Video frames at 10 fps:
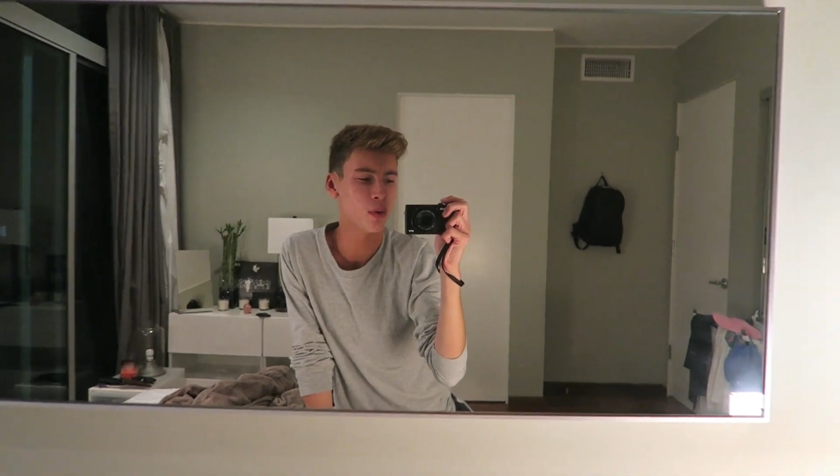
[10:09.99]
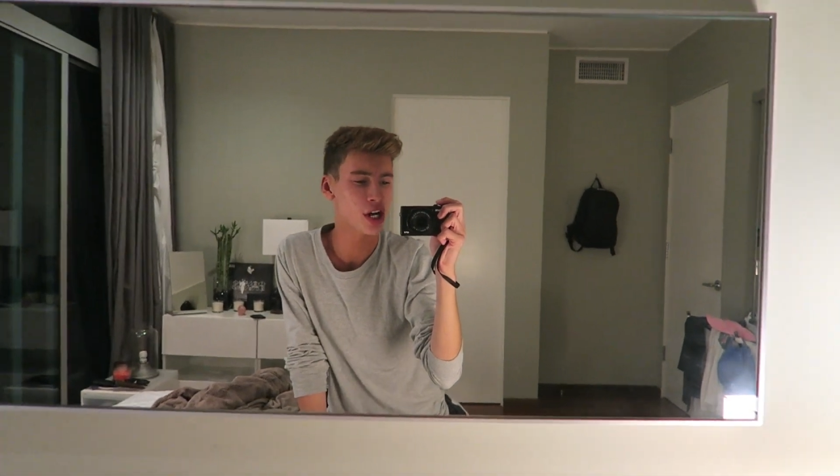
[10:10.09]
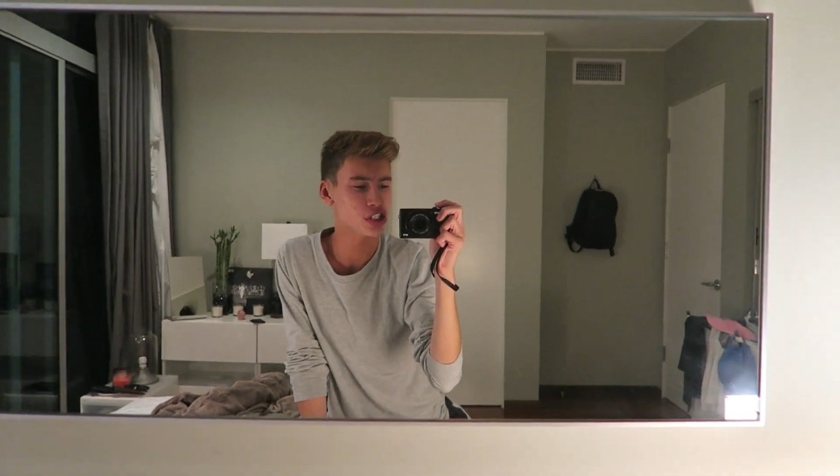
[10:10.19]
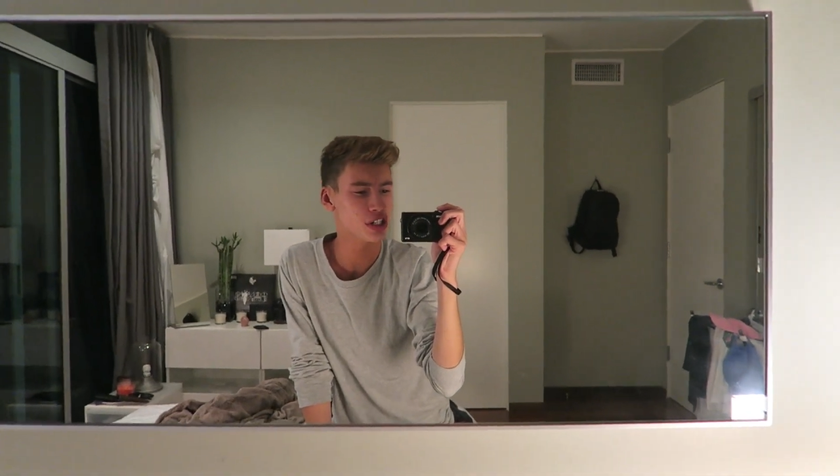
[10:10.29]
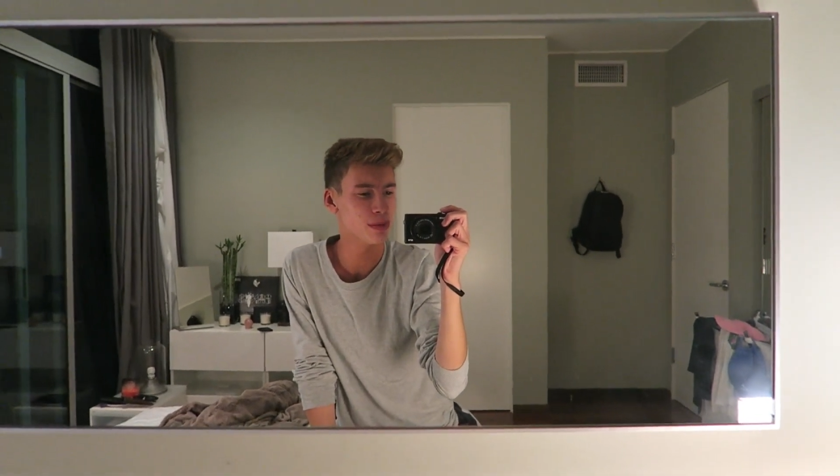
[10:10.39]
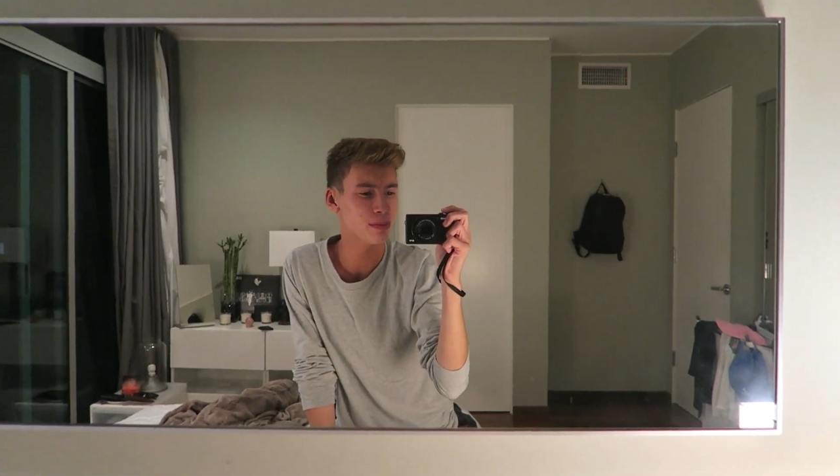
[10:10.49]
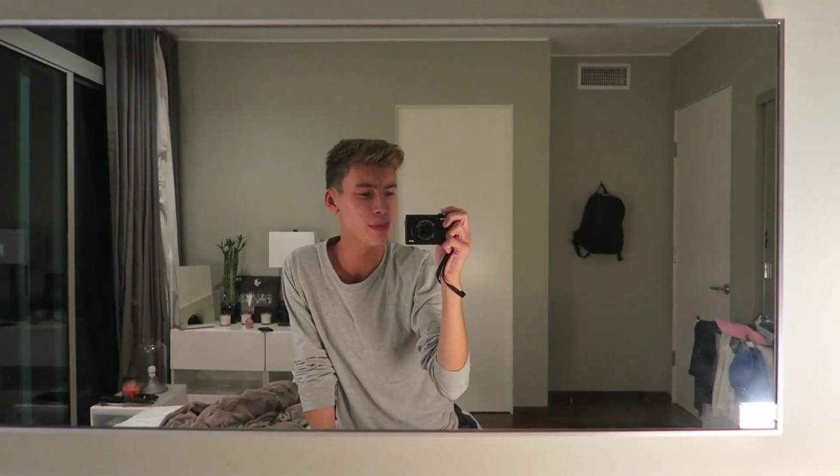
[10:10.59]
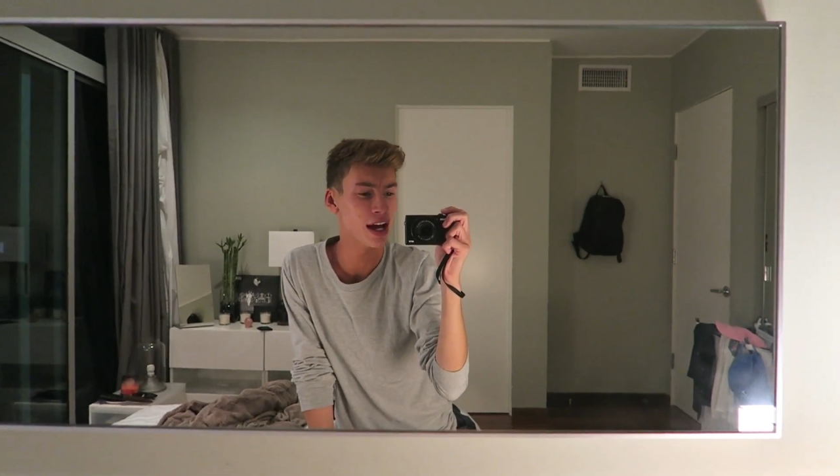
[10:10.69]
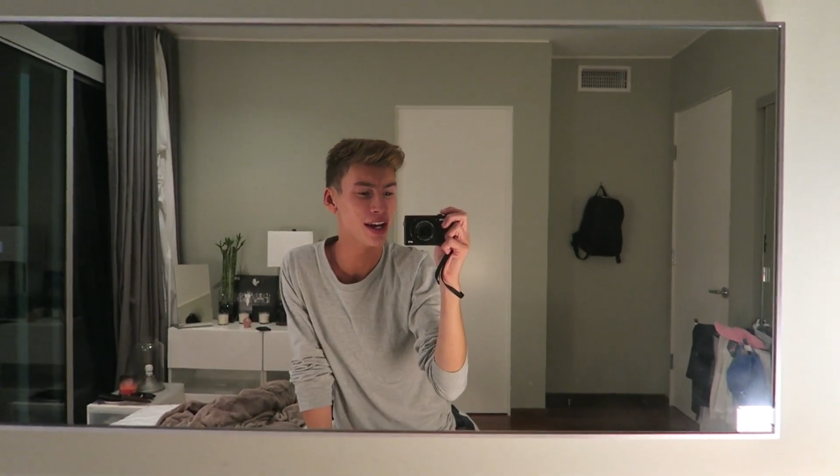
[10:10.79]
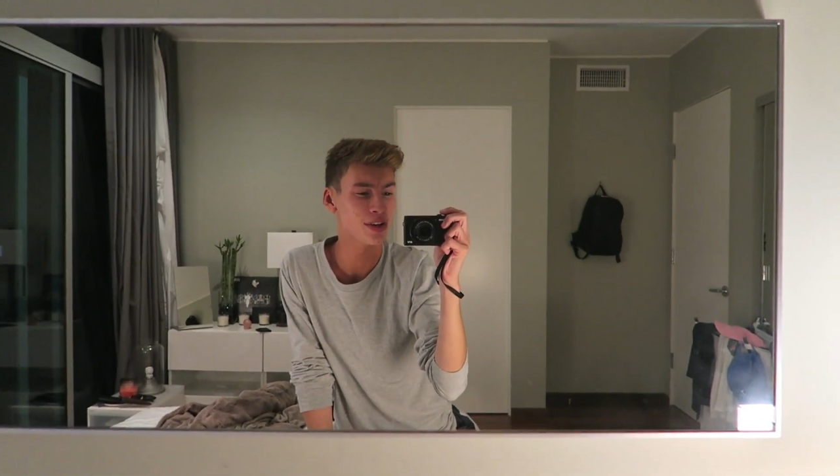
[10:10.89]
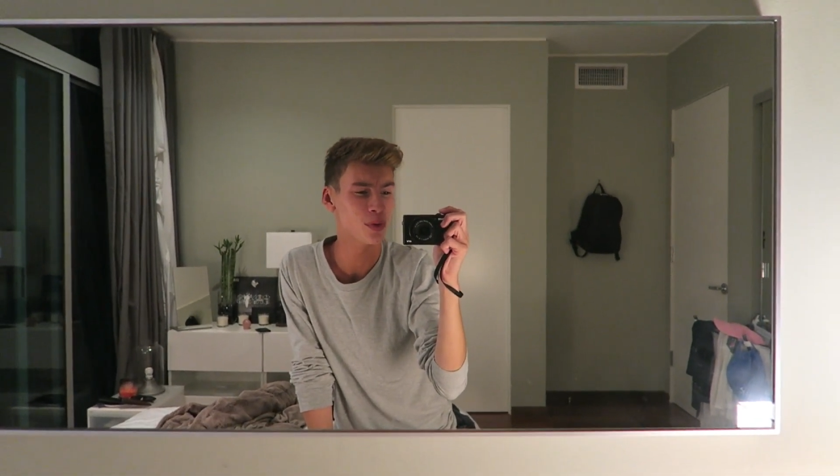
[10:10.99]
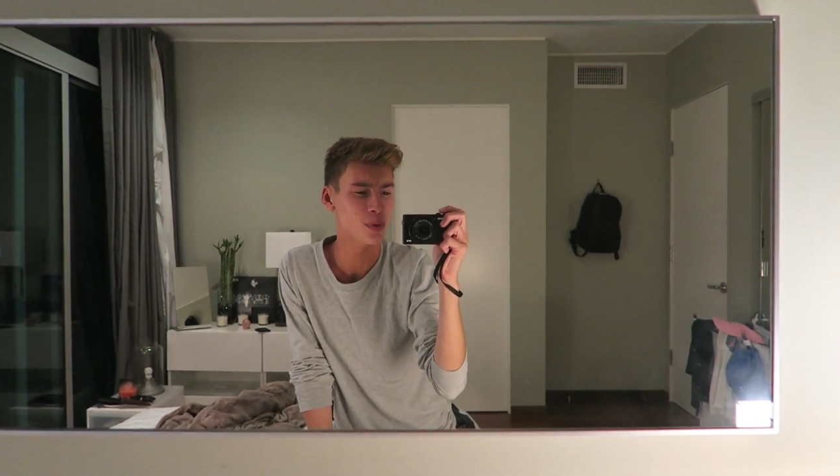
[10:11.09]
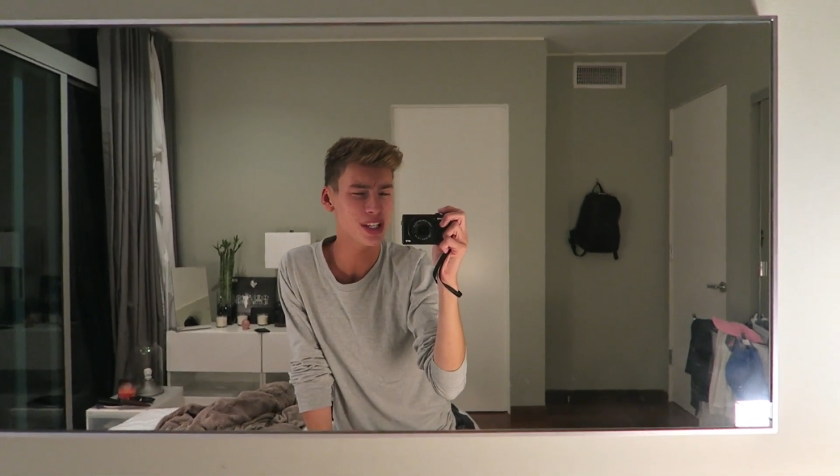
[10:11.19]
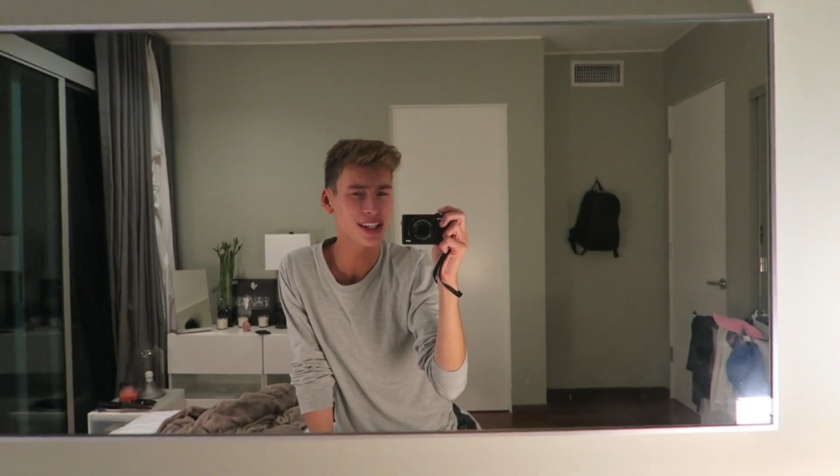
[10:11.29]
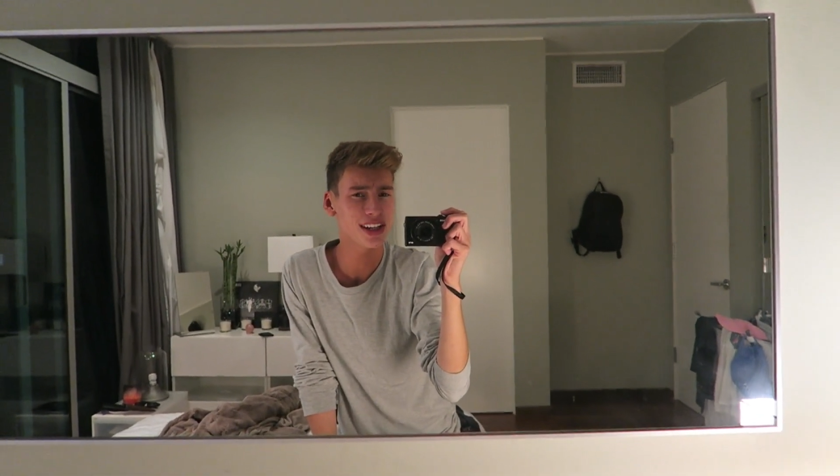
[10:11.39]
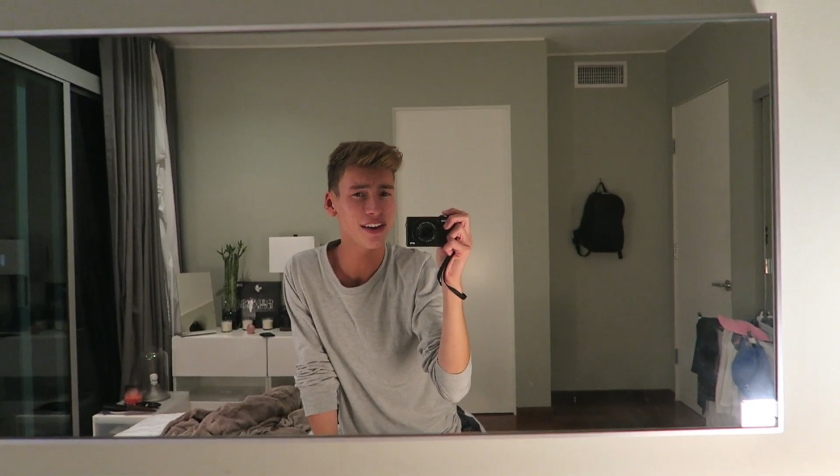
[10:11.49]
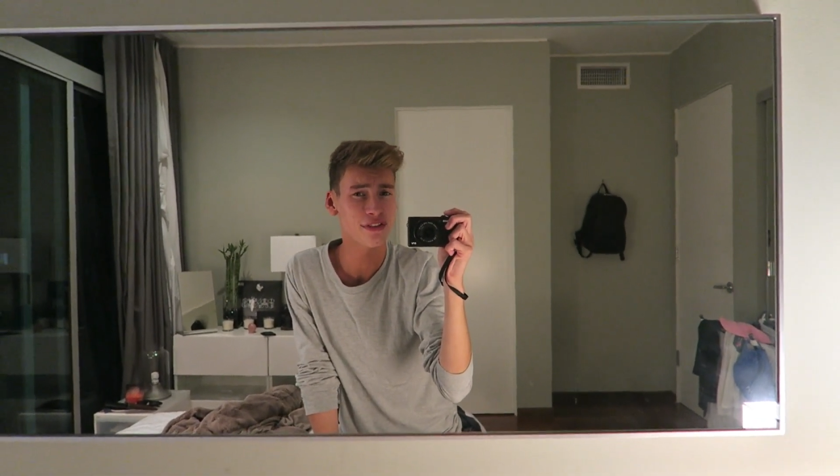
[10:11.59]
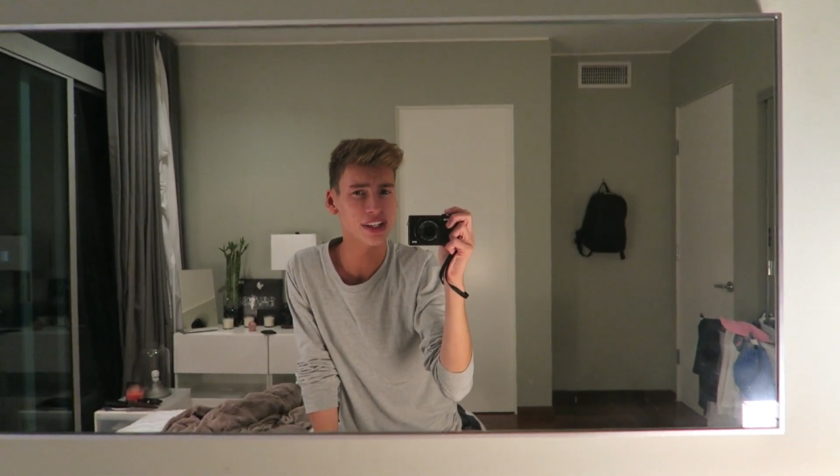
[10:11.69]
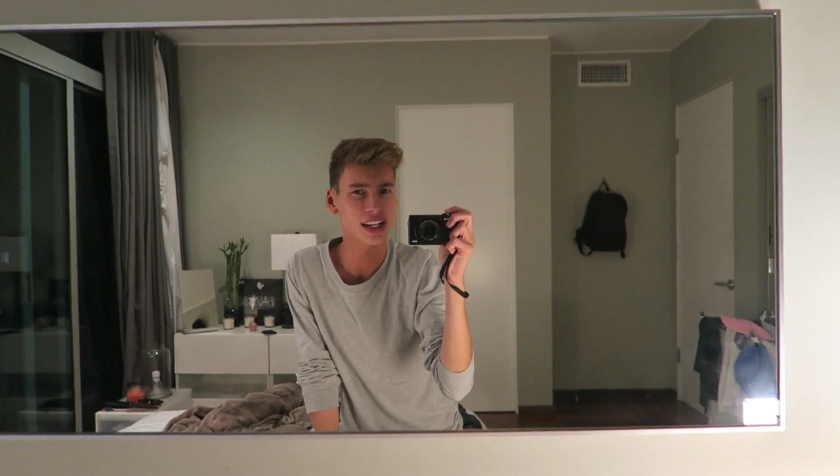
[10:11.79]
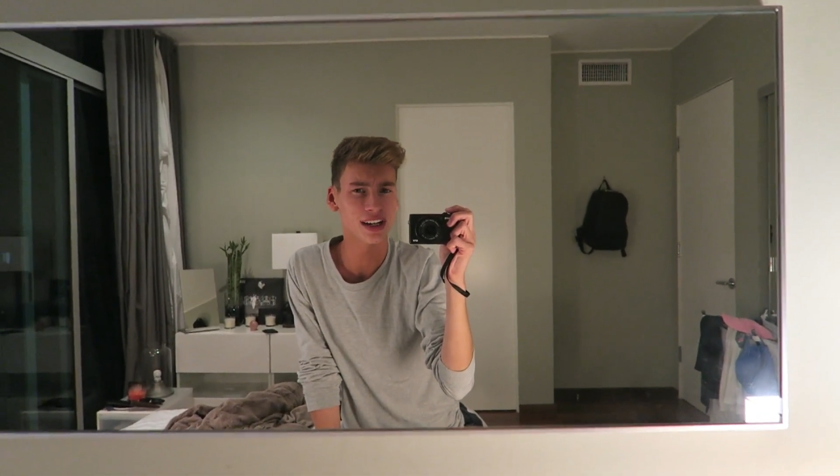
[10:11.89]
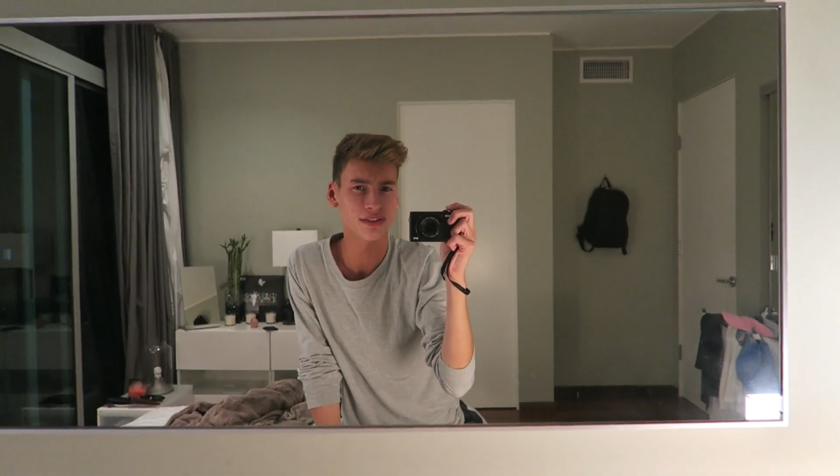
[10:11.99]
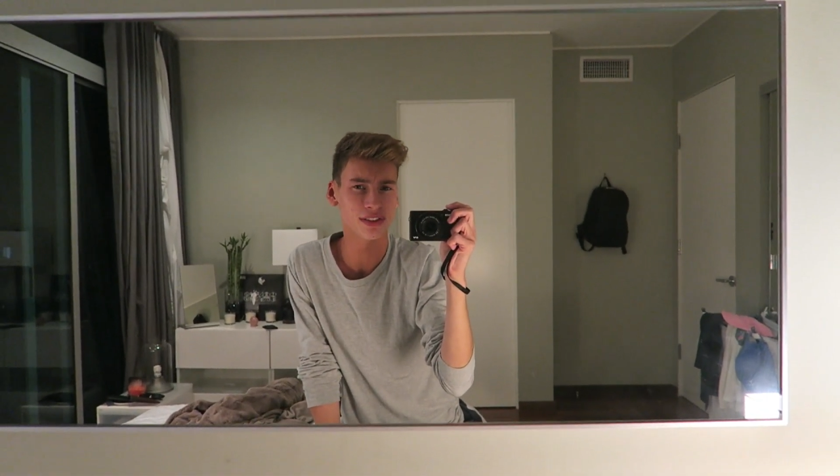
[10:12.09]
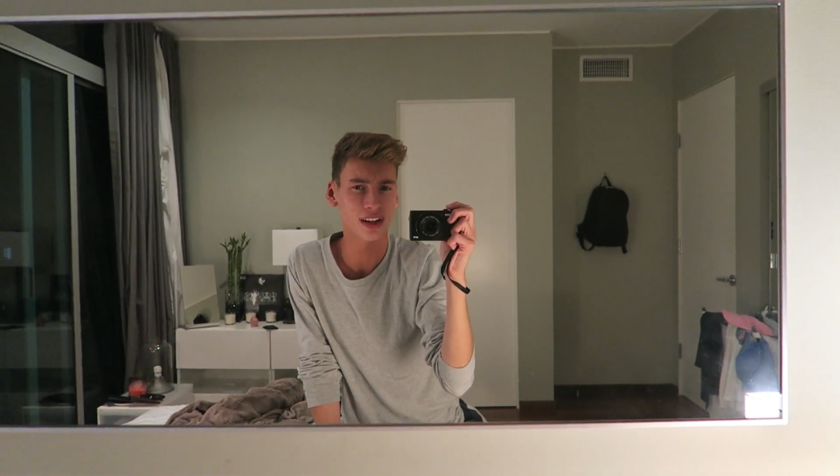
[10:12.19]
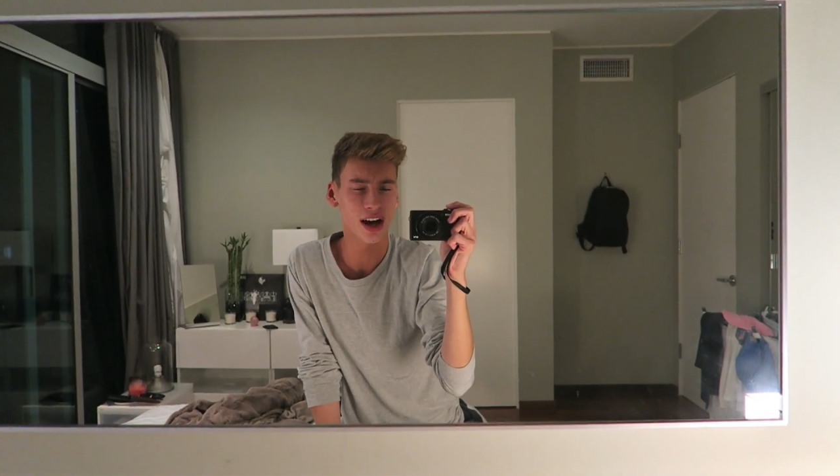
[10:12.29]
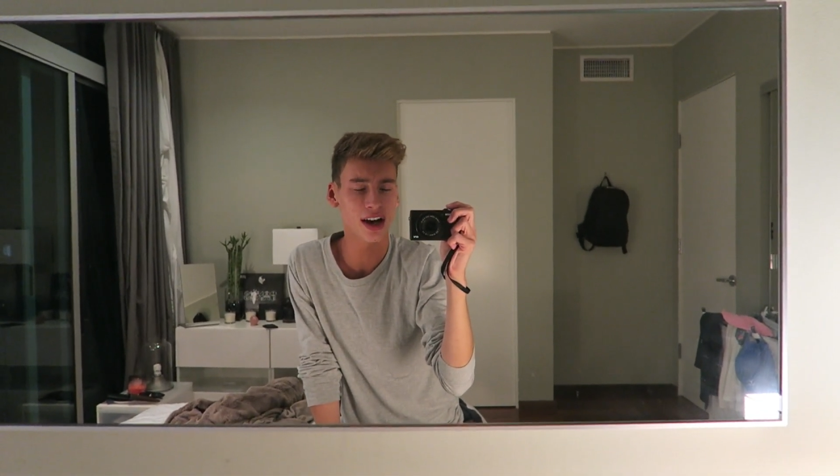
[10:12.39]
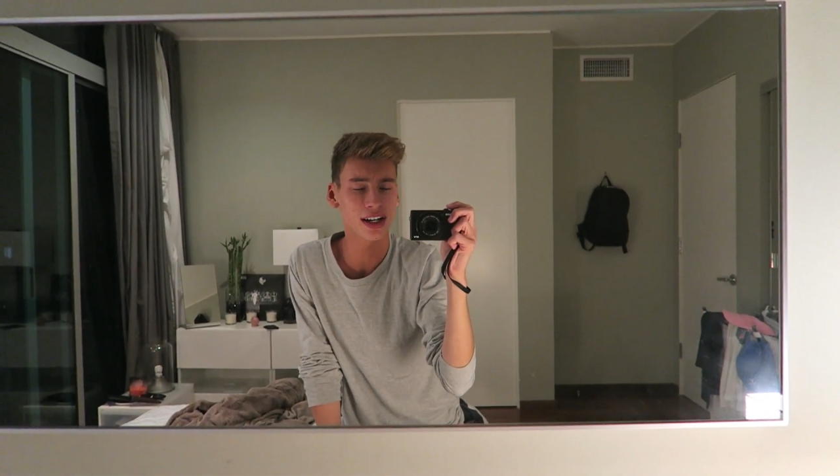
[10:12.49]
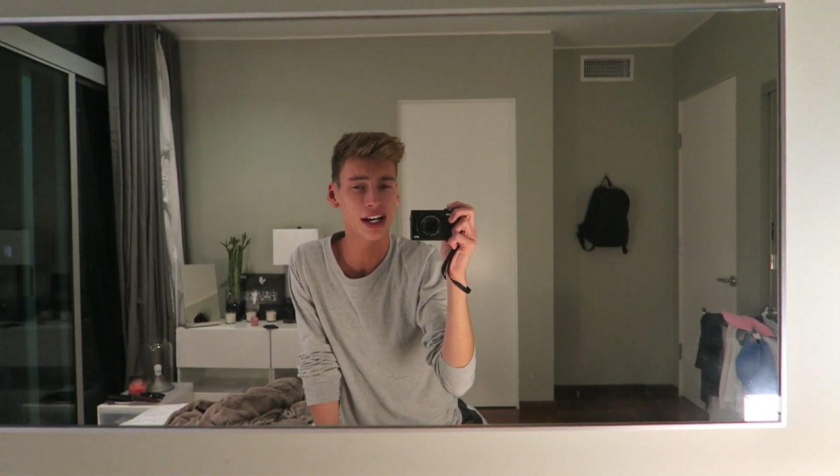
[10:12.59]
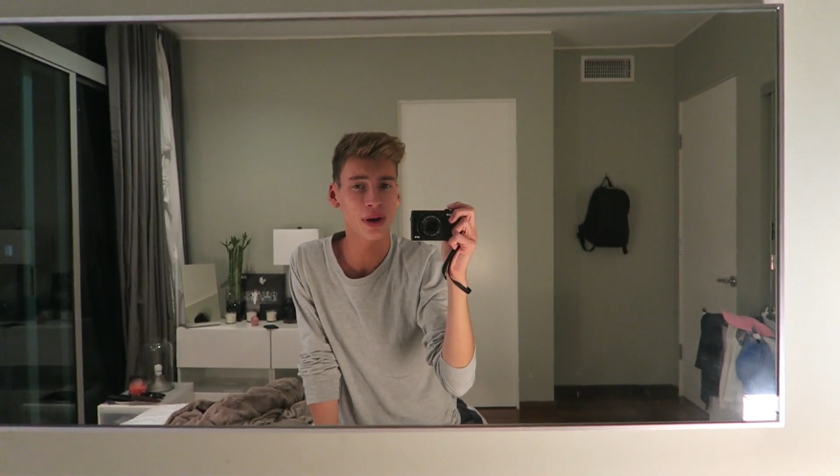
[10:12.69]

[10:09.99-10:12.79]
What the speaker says: watching my week via vlog.